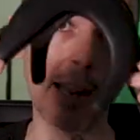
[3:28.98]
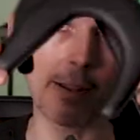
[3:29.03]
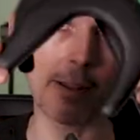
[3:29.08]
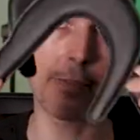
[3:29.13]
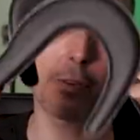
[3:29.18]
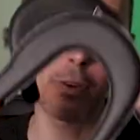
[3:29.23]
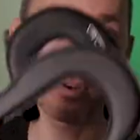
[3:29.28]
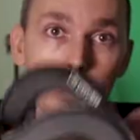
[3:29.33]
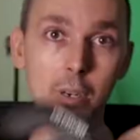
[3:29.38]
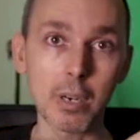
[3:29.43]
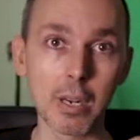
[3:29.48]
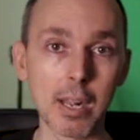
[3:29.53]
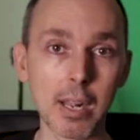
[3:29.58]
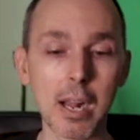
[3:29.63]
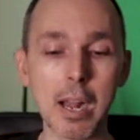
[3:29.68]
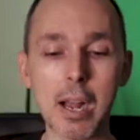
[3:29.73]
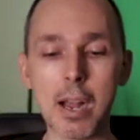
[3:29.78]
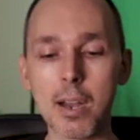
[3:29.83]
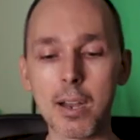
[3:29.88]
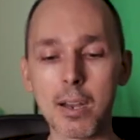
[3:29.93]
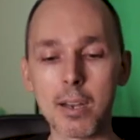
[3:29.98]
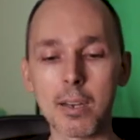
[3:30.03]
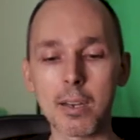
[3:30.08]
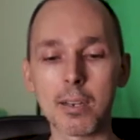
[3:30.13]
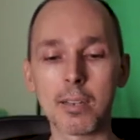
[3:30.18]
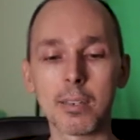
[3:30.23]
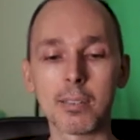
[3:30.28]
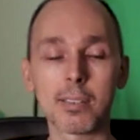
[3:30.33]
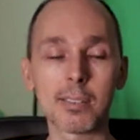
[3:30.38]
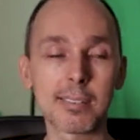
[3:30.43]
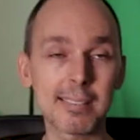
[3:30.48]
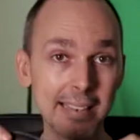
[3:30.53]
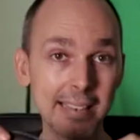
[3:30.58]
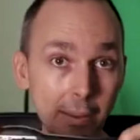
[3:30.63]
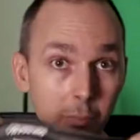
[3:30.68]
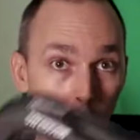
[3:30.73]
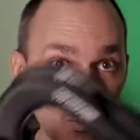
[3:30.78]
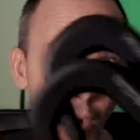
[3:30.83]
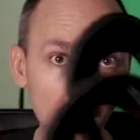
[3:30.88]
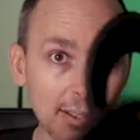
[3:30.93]
Cover, uh, the
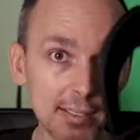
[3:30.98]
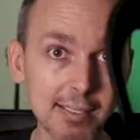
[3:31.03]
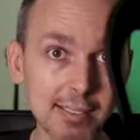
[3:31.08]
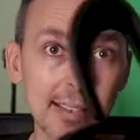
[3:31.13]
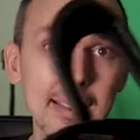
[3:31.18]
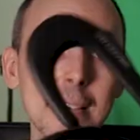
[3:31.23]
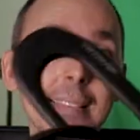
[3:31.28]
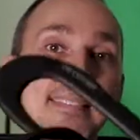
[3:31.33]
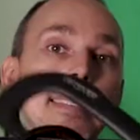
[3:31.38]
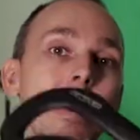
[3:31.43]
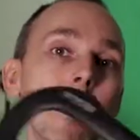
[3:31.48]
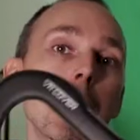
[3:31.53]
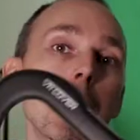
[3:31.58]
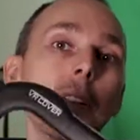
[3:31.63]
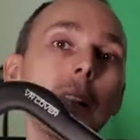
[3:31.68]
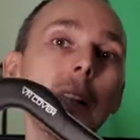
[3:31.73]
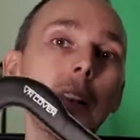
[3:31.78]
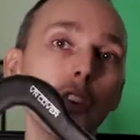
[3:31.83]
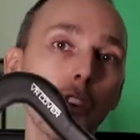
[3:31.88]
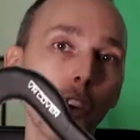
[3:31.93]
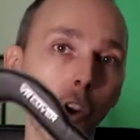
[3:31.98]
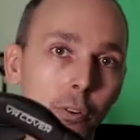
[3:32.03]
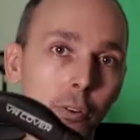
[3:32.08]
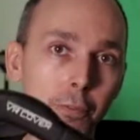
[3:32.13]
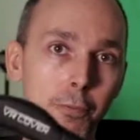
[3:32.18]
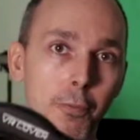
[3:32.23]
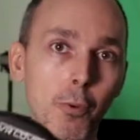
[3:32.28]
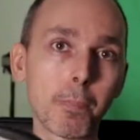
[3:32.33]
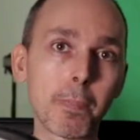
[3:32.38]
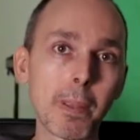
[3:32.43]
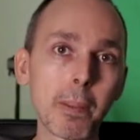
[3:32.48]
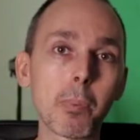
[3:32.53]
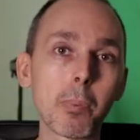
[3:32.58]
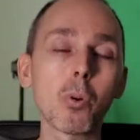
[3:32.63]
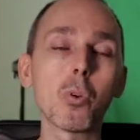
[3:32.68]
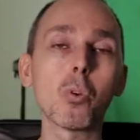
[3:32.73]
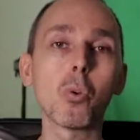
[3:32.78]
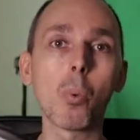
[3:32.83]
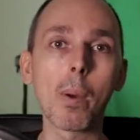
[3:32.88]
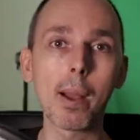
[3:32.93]
slim ones, is definitely not for
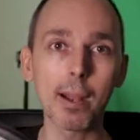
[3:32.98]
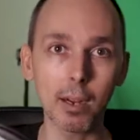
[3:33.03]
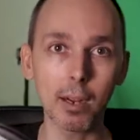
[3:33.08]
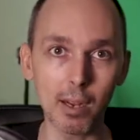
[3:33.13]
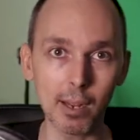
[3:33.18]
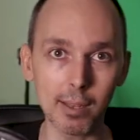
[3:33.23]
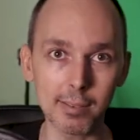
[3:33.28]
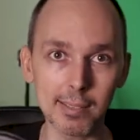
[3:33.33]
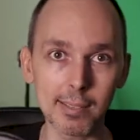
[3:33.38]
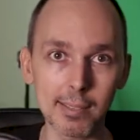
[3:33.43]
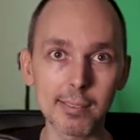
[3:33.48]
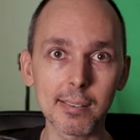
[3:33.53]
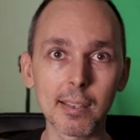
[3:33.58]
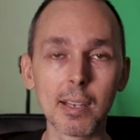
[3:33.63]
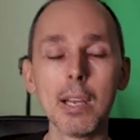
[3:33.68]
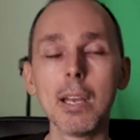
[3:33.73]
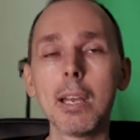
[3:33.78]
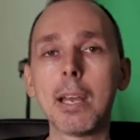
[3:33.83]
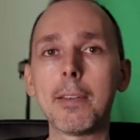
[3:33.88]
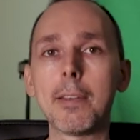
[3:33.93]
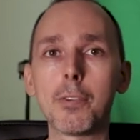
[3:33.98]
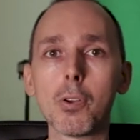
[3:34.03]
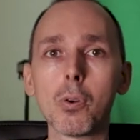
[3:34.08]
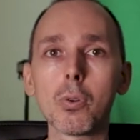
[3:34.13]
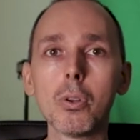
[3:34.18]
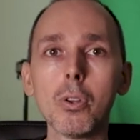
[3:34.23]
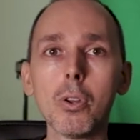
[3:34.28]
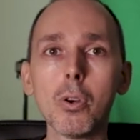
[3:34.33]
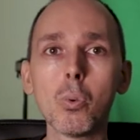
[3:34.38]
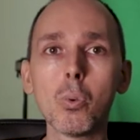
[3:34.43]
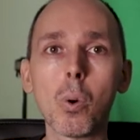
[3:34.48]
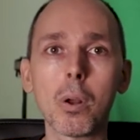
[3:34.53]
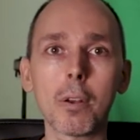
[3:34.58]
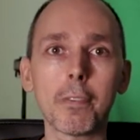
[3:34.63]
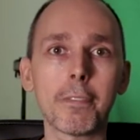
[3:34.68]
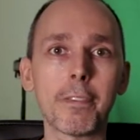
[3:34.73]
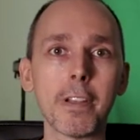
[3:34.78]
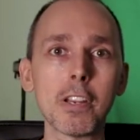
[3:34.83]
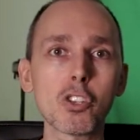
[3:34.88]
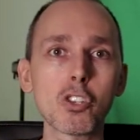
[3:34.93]
people who wear glasses. If you want to know what
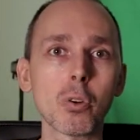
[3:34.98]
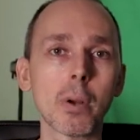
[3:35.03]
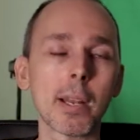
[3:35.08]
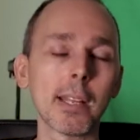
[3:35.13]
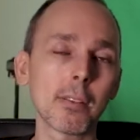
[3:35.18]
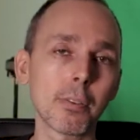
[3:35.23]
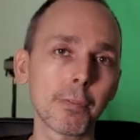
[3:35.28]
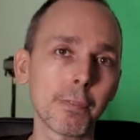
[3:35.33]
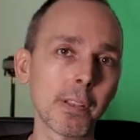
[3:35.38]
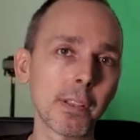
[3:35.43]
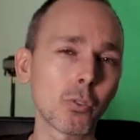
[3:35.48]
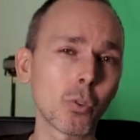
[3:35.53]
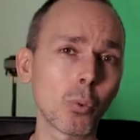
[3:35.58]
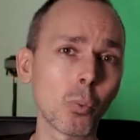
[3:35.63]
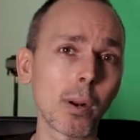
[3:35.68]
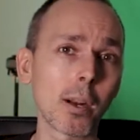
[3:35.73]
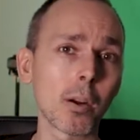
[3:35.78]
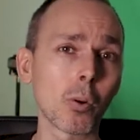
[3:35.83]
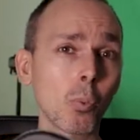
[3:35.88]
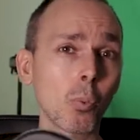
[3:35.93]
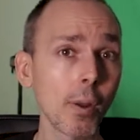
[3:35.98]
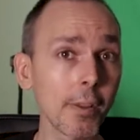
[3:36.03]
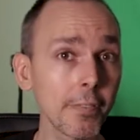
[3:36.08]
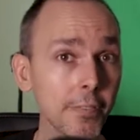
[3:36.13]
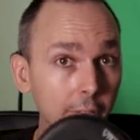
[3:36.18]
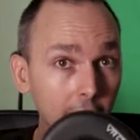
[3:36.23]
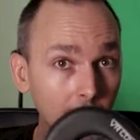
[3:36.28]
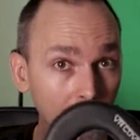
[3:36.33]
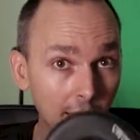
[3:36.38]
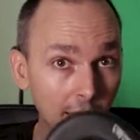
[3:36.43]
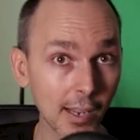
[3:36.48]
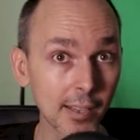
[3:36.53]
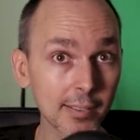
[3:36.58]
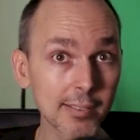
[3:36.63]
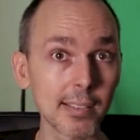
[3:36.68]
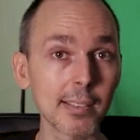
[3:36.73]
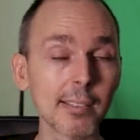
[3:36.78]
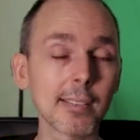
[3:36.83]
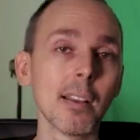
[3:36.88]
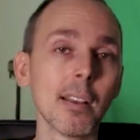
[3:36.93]
facial interface to wear with
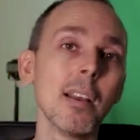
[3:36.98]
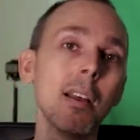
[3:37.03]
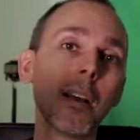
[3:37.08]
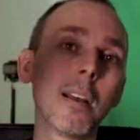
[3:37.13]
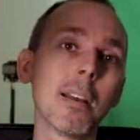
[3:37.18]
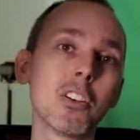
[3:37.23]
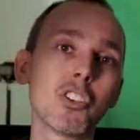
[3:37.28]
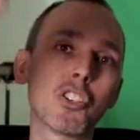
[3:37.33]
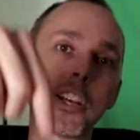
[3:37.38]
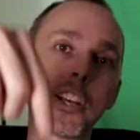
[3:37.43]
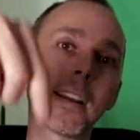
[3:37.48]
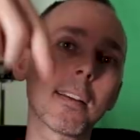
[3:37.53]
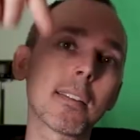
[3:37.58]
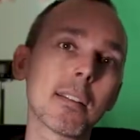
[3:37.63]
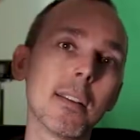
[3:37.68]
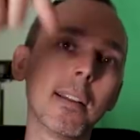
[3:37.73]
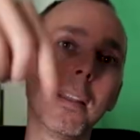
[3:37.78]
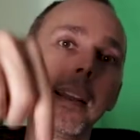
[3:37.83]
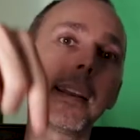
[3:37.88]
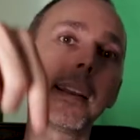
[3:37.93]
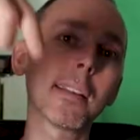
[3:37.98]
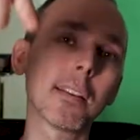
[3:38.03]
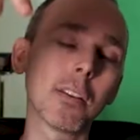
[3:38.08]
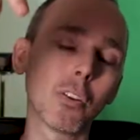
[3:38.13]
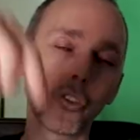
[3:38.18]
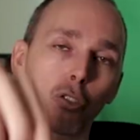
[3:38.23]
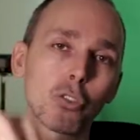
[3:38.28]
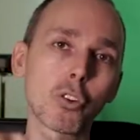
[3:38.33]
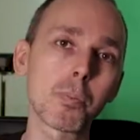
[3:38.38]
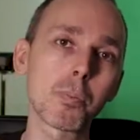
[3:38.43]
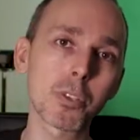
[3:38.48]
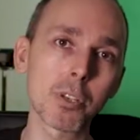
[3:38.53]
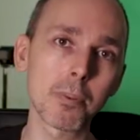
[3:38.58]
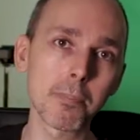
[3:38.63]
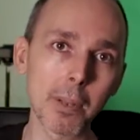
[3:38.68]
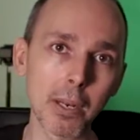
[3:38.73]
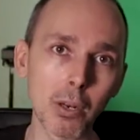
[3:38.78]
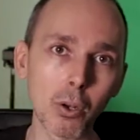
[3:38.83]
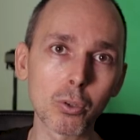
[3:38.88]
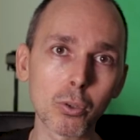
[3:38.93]
glasses, check the link in the
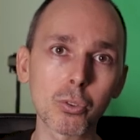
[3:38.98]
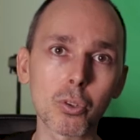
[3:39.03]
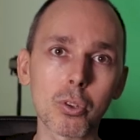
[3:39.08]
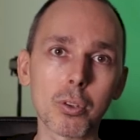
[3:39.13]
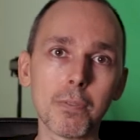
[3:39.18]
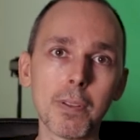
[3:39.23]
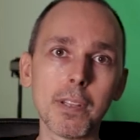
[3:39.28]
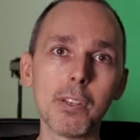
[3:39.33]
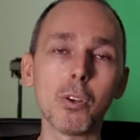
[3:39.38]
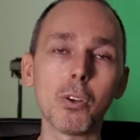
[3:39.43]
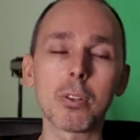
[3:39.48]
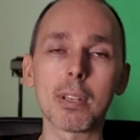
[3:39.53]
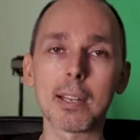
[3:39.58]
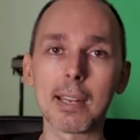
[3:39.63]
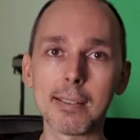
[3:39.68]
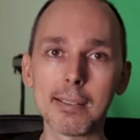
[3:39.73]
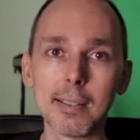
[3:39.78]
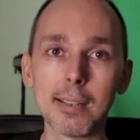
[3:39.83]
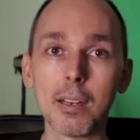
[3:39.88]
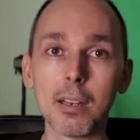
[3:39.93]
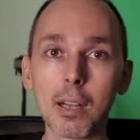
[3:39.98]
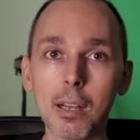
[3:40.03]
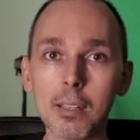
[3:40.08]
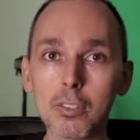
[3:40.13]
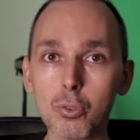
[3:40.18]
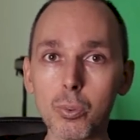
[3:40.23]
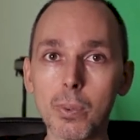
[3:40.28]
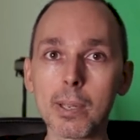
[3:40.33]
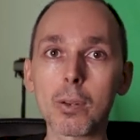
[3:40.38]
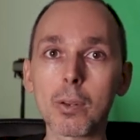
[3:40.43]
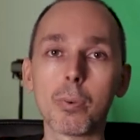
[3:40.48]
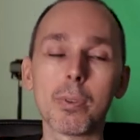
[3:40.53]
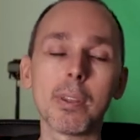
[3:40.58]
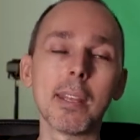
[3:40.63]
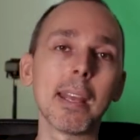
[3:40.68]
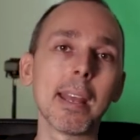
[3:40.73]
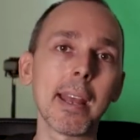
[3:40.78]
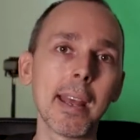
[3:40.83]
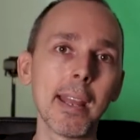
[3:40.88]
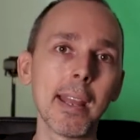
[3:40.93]
description below to the video that I did last week with
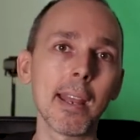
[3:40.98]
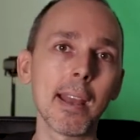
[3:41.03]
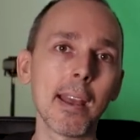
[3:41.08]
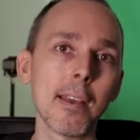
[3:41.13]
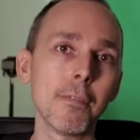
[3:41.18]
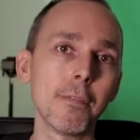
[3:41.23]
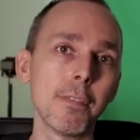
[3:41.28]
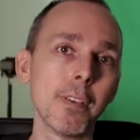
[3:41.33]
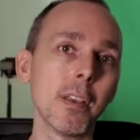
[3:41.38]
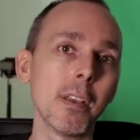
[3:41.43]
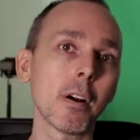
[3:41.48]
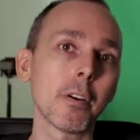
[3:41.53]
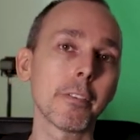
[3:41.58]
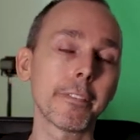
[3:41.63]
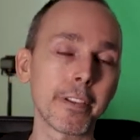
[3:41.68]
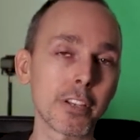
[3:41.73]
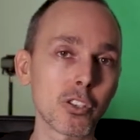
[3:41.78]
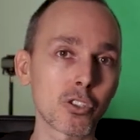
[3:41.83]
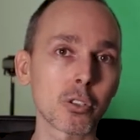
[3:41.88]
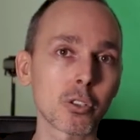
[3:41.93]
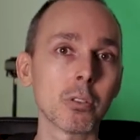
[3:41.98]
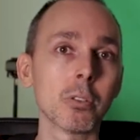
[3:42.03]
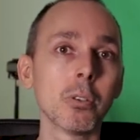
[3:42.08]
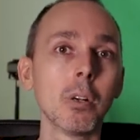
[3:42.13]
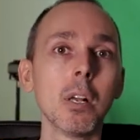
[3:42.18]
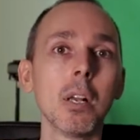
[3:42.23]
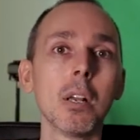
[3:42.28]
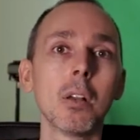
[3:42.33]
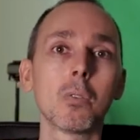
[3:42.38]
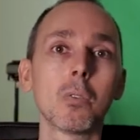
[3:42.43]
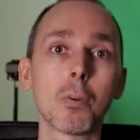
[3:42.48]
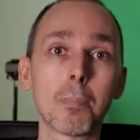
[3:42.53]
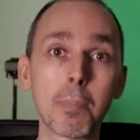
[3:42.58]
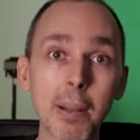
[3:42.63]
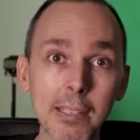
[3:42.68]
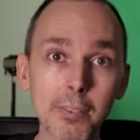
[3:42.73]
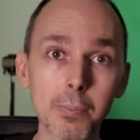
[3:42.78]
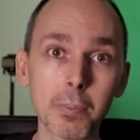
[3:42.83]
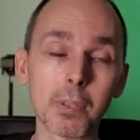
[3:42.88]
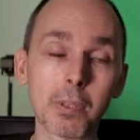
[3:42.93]
the A M V R facial
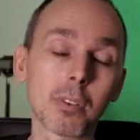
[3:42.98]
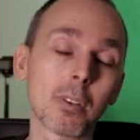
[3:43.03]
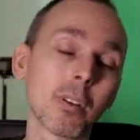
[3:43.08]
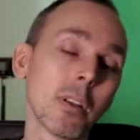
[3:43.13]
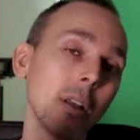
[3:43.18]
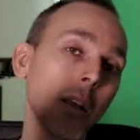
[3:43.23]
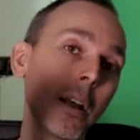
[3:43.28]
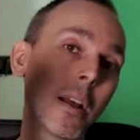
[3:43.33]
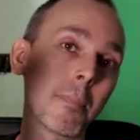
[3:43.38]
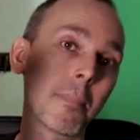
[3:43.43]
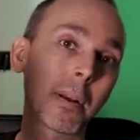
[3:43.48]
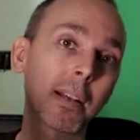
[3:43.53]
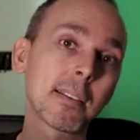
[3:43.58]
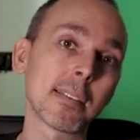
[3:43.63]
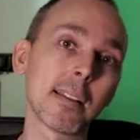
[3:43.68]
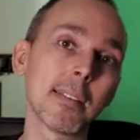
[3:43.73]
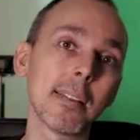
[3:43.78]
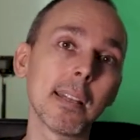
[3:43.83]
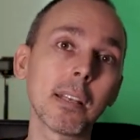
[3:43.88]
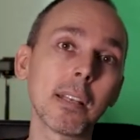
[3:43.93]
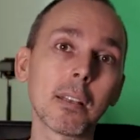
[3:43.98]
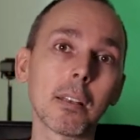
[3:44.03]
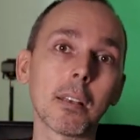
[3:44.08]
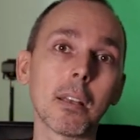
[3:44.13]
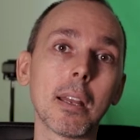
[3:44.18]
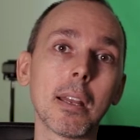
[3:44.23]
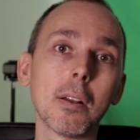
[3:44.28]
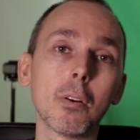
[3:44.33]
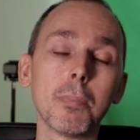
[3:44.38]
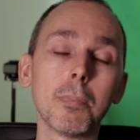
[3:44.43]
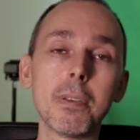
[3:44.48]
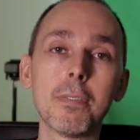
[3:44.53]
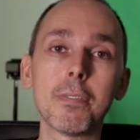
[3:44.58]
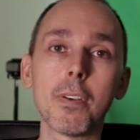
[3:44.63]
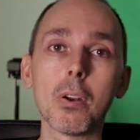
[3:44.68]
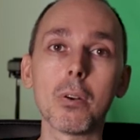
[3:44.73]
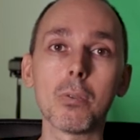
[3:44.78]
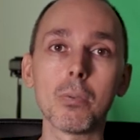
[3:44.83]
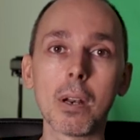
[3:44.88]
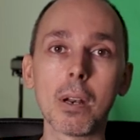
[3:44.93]
replacement, because I think it'll be
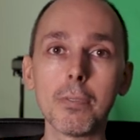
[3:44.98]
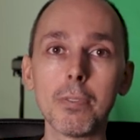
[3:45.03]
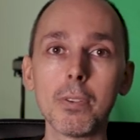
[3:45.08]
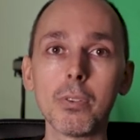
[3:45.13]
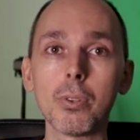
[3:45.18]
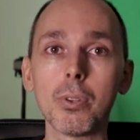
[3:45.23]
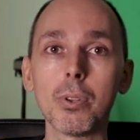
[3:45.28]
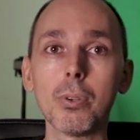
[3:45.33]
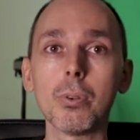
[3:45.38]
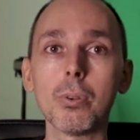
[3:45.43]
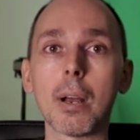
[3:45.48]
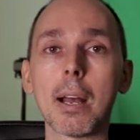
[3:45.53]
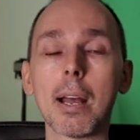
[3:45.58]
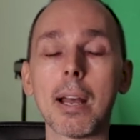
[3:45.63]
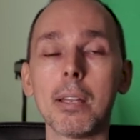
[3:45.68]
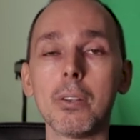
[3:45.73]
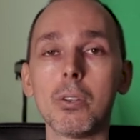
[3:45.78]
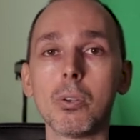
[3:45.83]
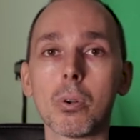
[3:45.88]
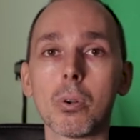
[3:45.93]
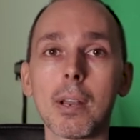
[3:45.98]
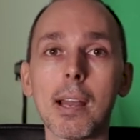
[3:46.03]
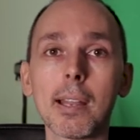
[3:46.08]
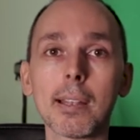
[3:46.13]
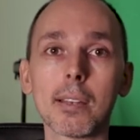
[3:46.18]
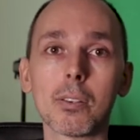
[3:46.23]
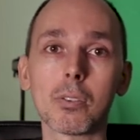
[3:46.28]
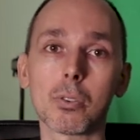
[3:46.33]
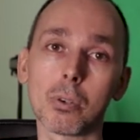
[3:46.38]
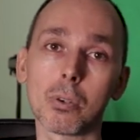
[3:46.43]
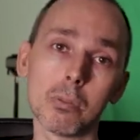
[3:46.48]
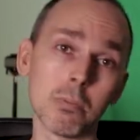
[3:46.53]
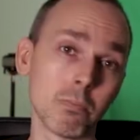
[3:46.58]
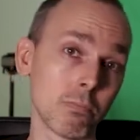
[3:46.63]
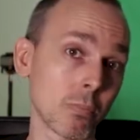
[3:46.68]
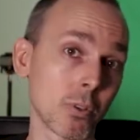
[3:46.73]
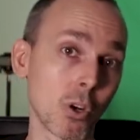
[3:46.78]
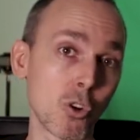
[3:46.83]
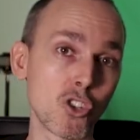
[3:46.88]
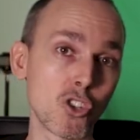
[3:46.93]
very relevant to you and you'll like it, so
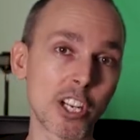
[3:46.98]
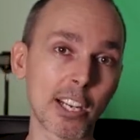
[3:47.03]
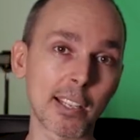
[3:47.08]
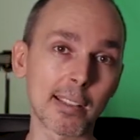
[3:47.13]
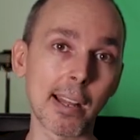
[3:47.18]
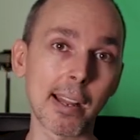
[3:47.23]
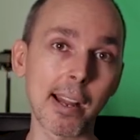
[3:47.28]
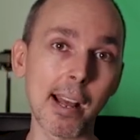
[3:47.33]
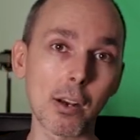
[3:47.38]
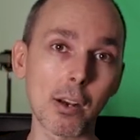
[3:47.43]
go check that